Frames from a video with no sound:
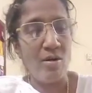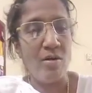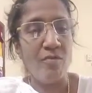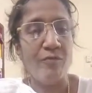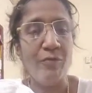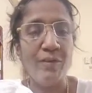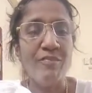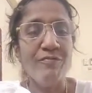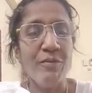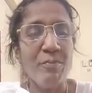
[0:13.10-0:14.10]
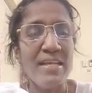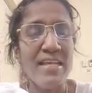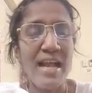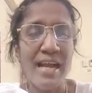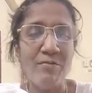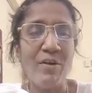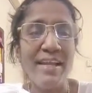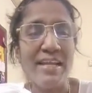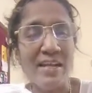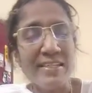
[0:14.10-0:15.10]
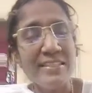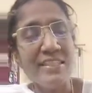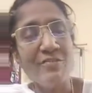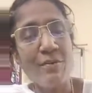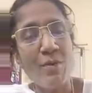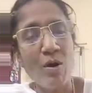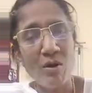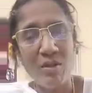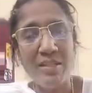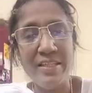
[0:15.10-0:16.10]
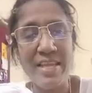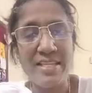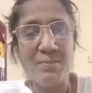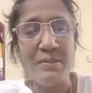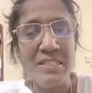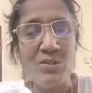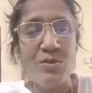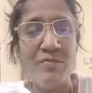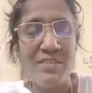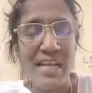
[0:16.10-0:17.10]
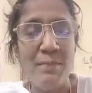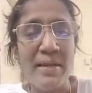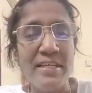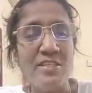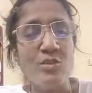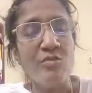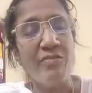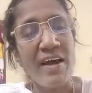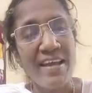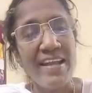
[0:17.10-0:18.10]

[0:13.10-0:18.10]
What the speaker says: forum for me. I've quite learned from all the experts who have deliberated so far,